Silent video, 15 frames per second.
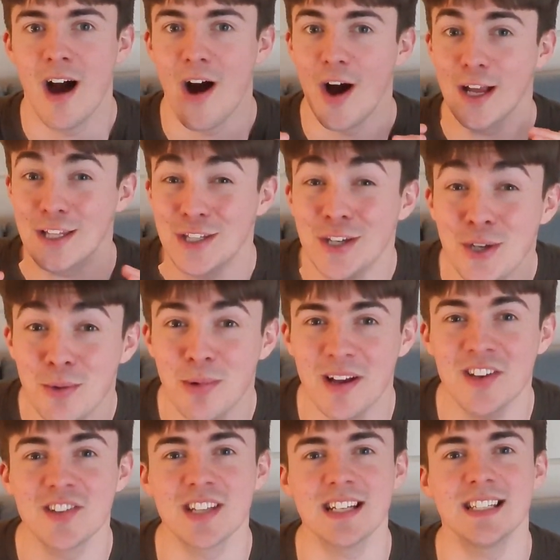I do
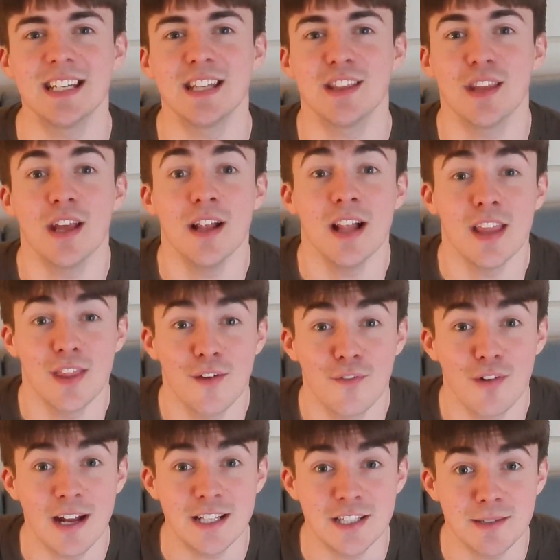wish they did the
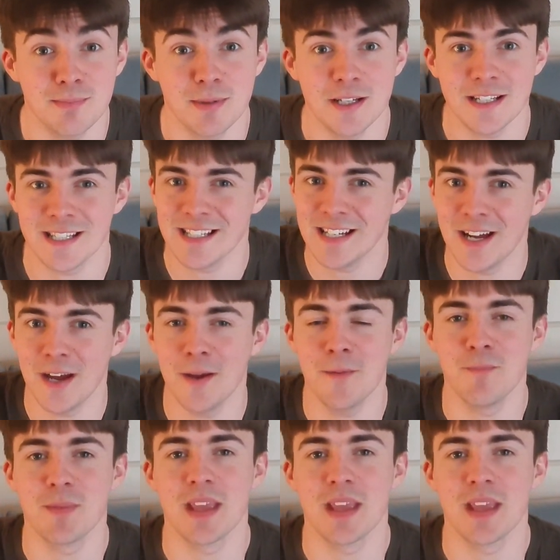French, but you know,